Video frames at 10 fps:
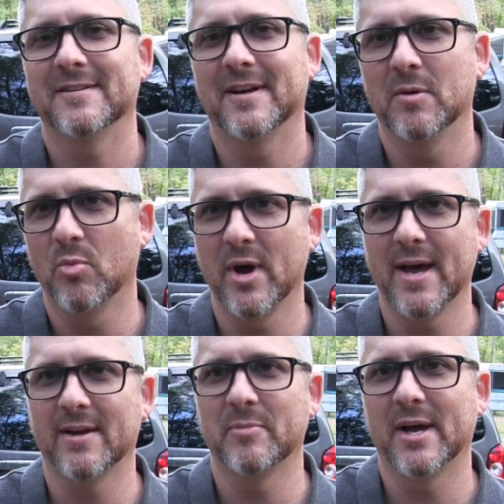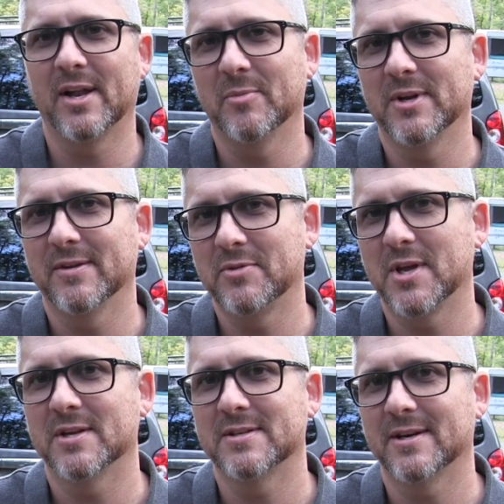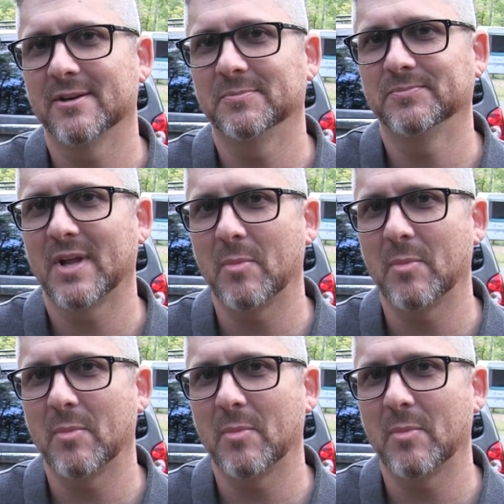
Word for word: I'm way out of my element, if you can't tell.